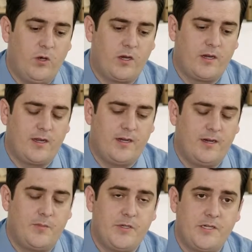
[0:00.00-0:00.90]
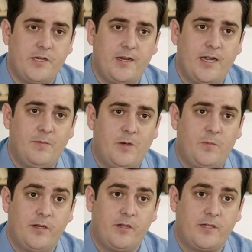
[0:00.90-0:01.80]
work, uh, a position came
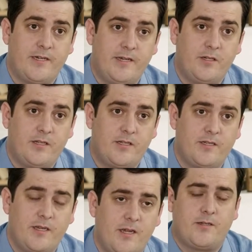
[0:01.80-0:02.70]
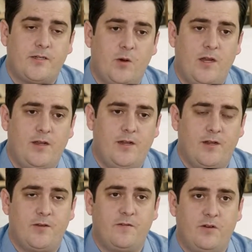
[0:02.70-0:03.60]
up in Los Angeles, so I
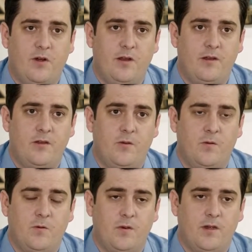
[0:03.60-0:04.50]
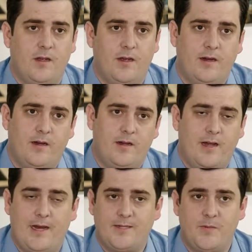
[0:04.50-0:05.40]
needed to find a new uh,
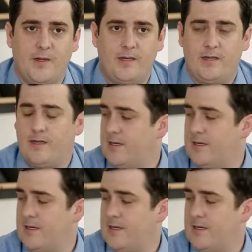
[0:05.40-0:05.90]
housemate.